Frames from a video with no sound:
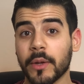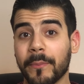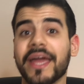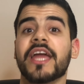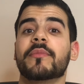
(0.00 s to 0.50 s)
up
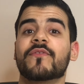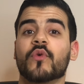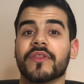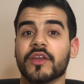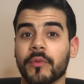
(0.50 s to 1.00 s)
paying
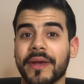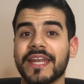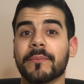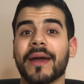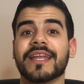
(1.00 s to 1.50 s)
before the
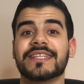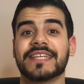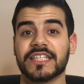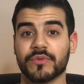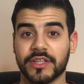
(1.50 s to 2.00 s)
remaining balance
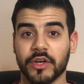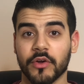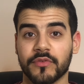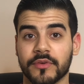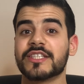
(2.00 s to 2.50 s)
gets written off.